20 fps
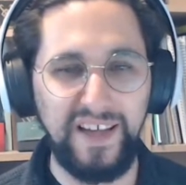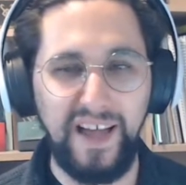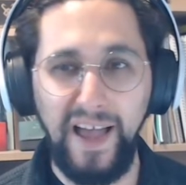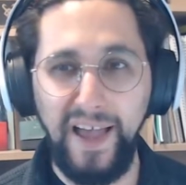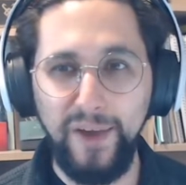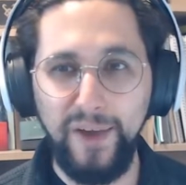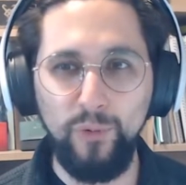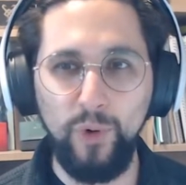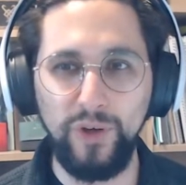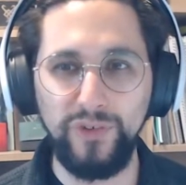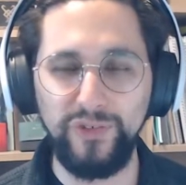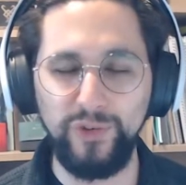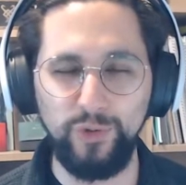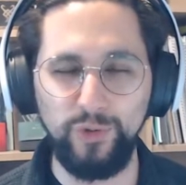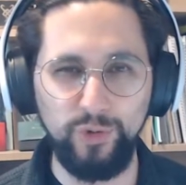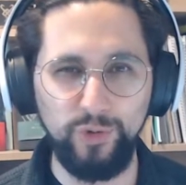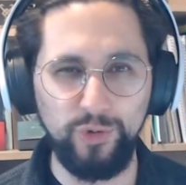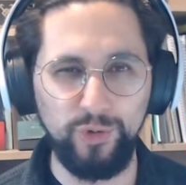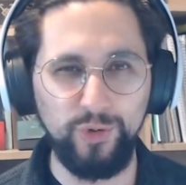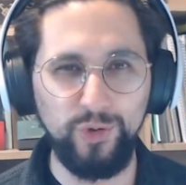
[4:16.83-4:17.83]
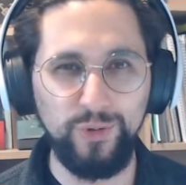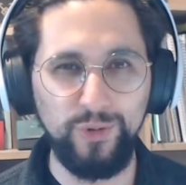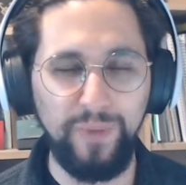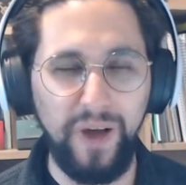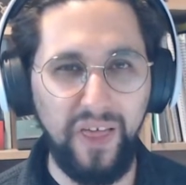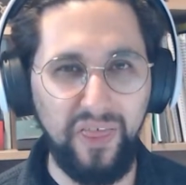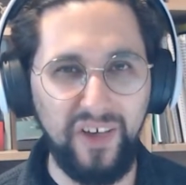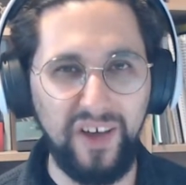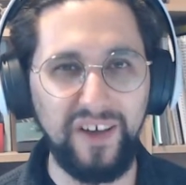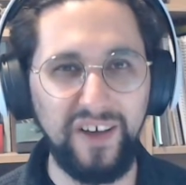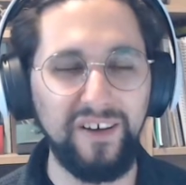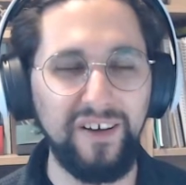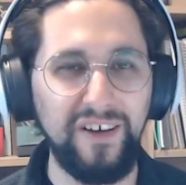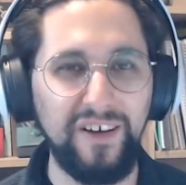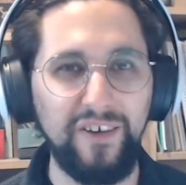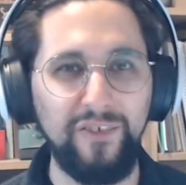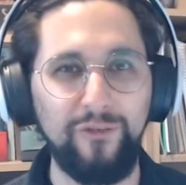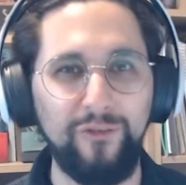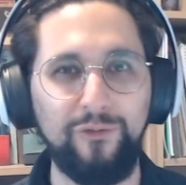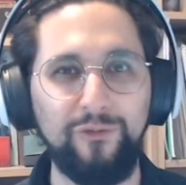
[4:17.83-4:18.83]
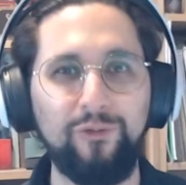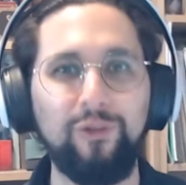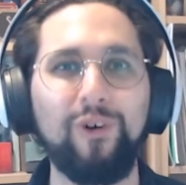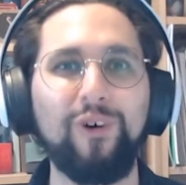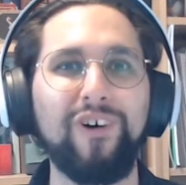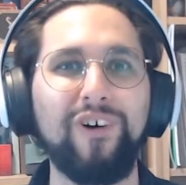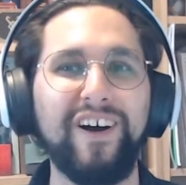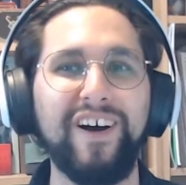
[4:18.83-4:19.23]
I want a Rune Mother for